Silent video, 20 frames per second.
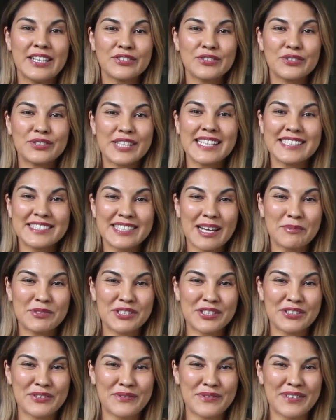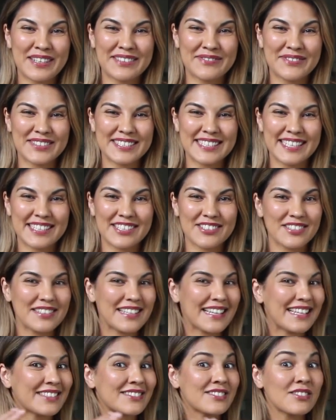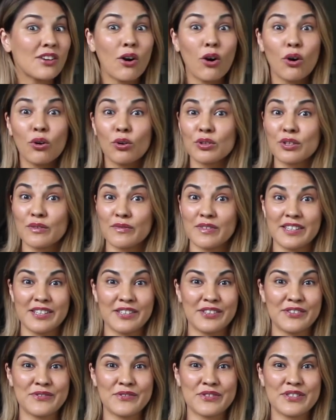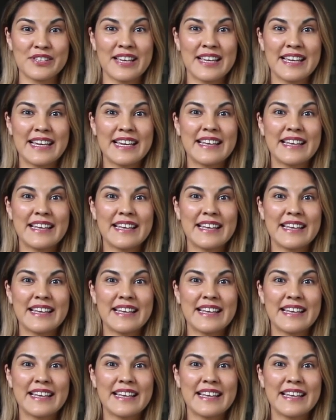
Today's subject of our conversation is all over the news.